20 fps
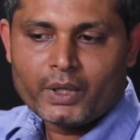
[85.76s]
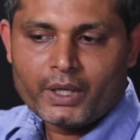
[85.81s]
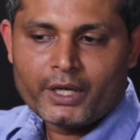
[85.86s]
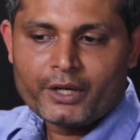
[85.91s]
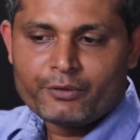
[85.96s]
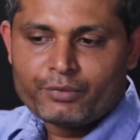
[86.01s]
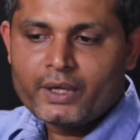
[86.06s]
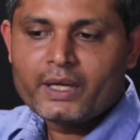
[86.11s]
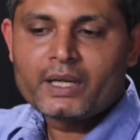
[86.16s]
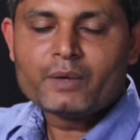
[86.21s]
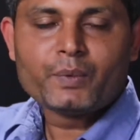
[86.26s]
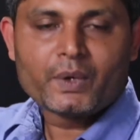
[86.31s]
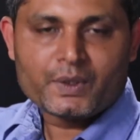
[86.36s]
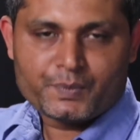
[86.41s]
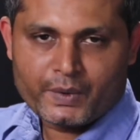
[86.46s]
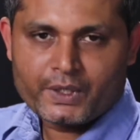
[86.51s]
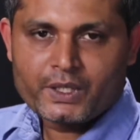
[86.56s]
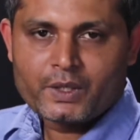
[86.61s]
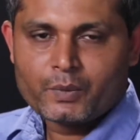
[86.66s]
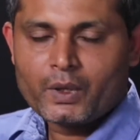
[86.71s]
different
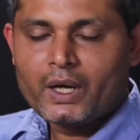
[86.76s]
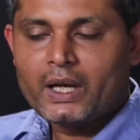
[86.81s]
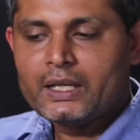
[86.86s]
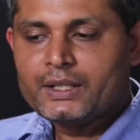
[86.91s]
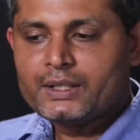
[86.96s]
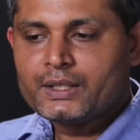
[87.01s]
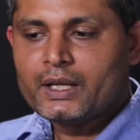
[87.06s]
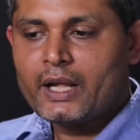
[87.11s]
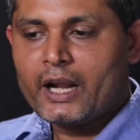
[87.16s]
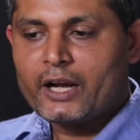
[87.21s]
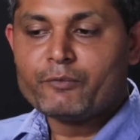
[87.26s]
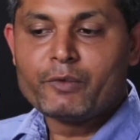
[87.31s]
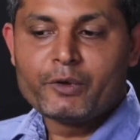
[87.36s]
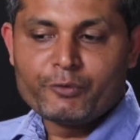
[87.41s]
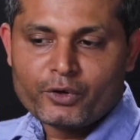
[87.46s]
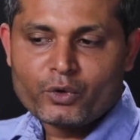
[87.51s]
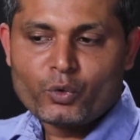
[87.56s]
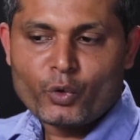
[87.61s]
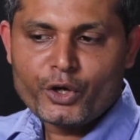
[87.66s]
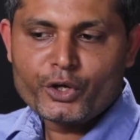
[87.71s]
perspective of health, and
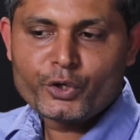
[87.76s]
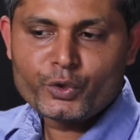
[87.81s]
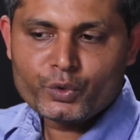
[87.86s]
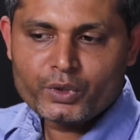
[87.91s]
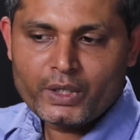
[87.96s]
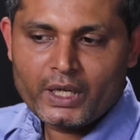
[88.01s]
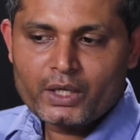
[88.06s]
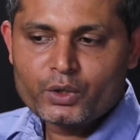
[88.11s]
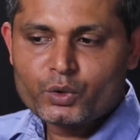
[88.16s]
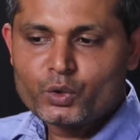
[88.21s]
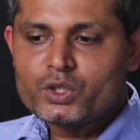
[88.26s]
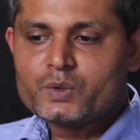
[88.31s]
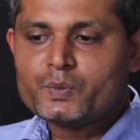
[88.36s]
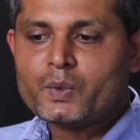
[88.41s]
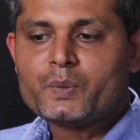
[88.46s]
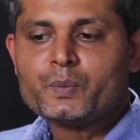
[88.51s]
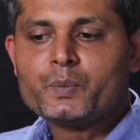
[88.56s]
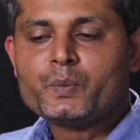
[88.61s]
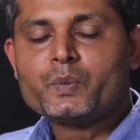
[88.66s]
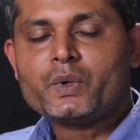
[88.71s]
before going to those
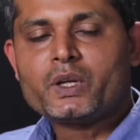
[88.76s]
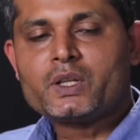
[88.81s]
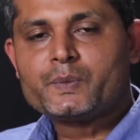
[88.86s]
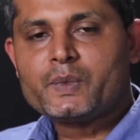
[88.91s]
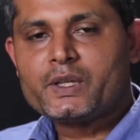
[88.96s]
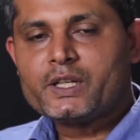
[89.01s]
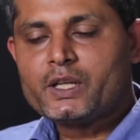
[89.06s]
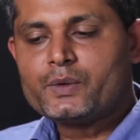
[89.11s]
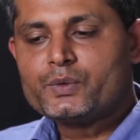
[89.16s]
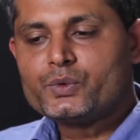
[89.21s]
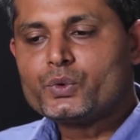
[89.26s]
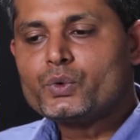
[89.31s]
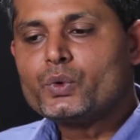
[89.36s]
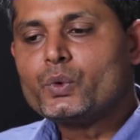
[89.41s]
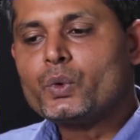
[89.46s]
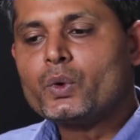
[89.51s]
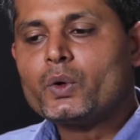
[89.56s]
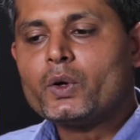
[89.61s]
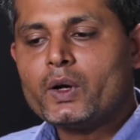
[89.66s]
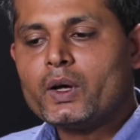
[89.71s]
perspectives,
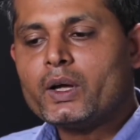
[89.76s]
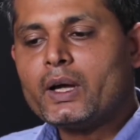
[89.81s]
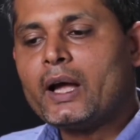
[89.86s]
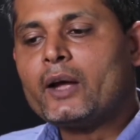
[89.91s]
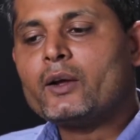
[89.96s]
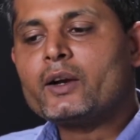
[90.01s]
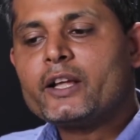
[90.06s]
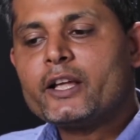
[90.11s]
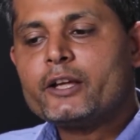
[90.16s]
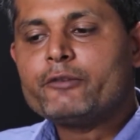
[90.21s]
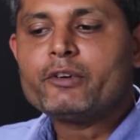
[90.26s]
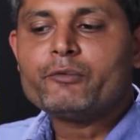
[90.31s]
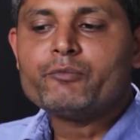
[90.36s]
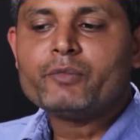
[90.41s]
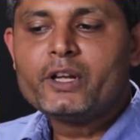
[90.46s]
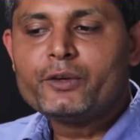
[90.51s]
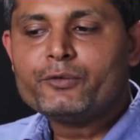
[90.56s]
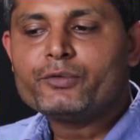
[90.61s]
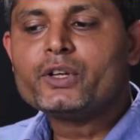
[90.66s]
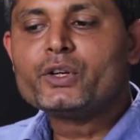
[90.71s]
I will give a
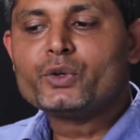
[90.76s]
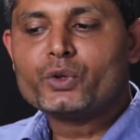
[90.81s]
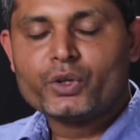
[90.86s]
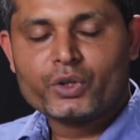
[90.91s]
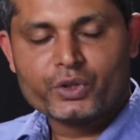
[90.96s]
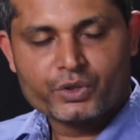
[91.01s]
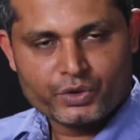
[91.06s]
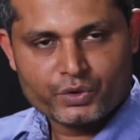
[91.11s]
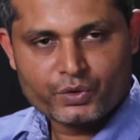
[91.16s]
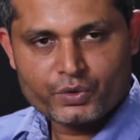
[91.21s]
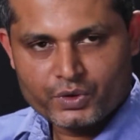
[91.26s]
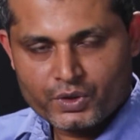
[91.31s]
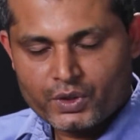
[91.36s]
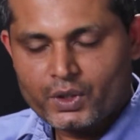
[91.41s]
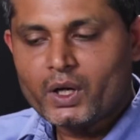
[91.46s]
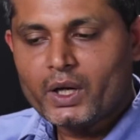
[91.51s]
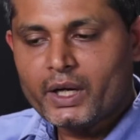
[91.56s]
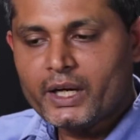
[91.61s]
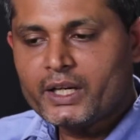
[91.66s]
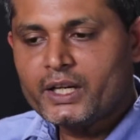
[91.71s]
brief introduction to the
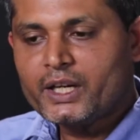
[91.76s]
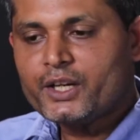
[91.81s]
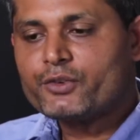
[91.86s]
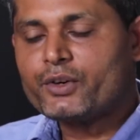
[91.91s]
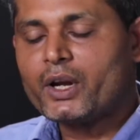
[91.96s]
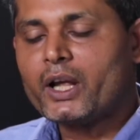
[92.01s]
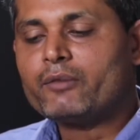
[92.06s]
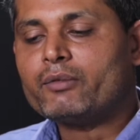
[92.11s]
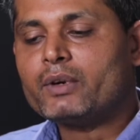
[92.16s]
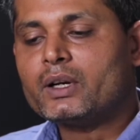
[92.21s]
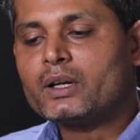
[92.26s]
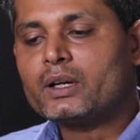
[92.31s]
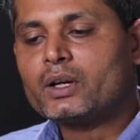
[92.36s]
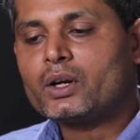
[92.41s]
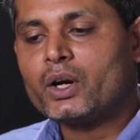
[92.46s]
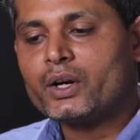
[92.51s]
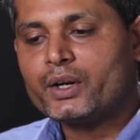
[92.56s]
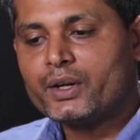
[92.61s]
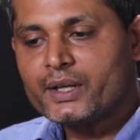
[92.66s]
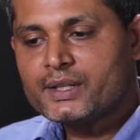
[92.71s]
Indian tribal
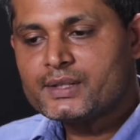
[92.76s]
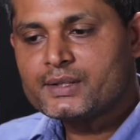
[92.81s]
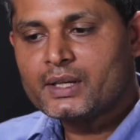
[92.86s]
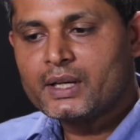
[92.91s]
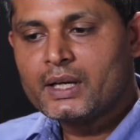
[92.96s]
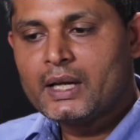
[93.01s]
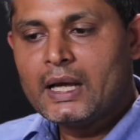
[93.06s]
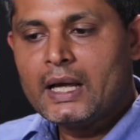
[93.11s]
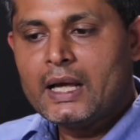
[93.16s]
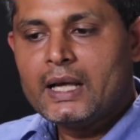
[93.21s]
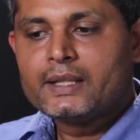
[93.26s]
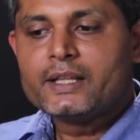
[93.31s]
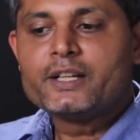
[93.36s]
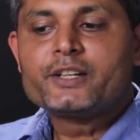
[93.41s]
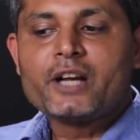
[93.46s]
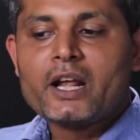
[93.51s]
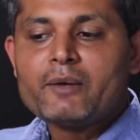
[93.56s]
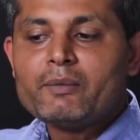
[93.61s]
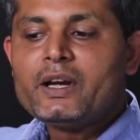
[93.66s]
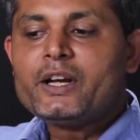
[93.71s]
context, then
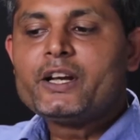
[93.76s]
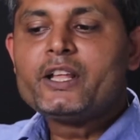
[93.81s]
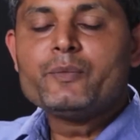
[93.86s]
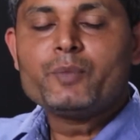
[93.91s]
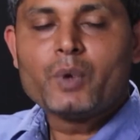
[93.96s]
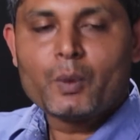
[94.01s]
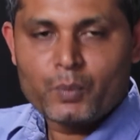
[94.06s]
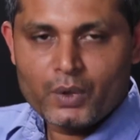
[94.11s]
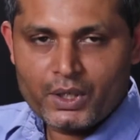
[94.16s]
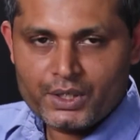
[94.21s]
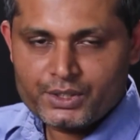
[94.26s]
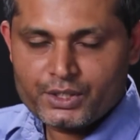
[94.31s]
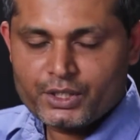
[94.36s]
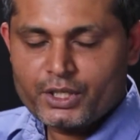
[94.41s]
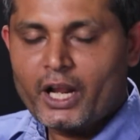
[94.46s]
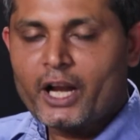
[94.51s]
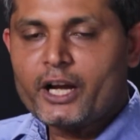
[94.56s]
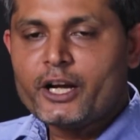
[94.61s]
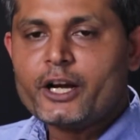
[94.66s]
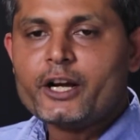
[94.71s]
tribal depopulation
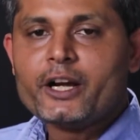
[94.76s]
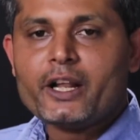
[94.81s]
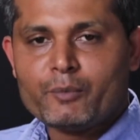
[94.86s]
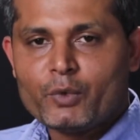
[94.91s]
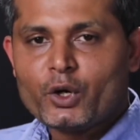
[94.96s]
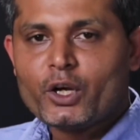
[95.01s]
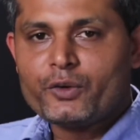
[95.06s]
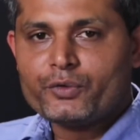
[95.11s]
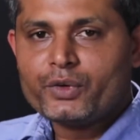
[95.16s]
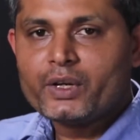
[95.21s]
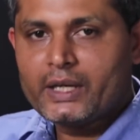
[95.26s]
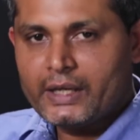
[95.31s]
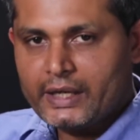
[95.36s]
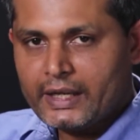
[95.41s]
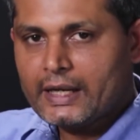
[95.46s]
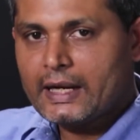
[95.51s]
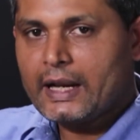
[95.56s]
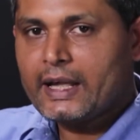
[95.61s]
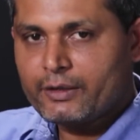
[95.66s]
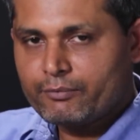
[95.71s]
and the demographic
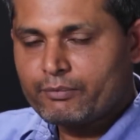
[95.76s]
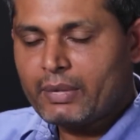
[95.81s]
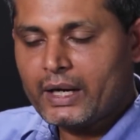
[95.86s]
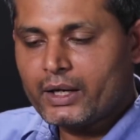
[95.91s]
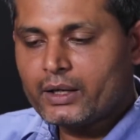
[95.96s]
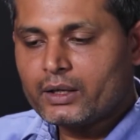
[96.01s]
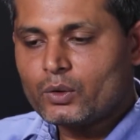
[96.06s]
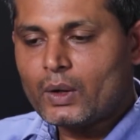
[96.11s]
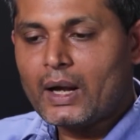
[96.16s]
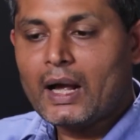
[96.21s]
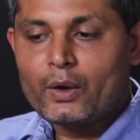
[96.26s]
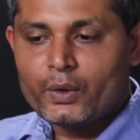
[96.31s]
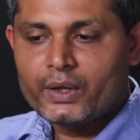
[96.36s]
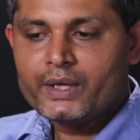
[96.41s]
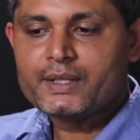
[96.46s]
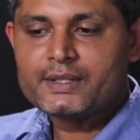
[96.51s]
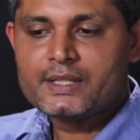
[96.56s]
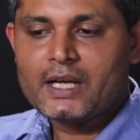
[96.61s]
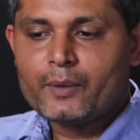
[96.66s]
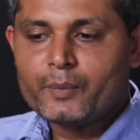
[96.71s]
decline pattern, how it
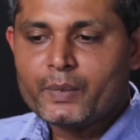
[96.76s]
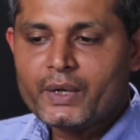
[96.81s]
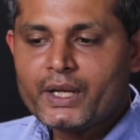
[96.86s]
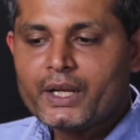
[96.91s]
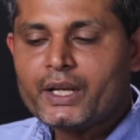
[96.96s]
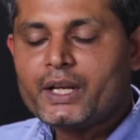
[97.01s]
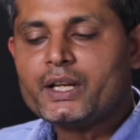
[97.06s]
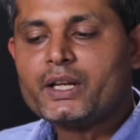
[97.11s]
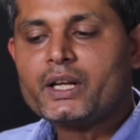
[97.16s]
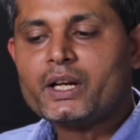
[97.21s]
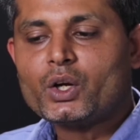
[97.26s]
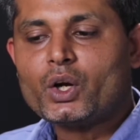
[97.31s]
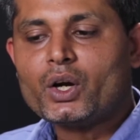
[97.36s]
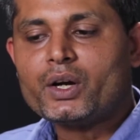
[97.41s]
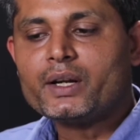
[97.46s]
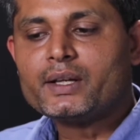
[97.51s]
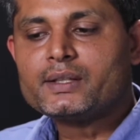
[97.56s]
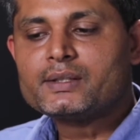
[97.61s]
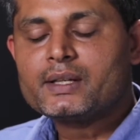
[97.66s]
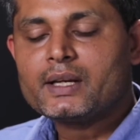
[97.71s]
is happening in Indian
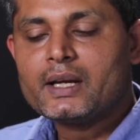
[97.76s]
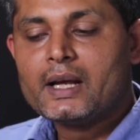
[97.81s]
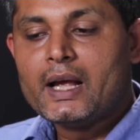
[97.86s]
context.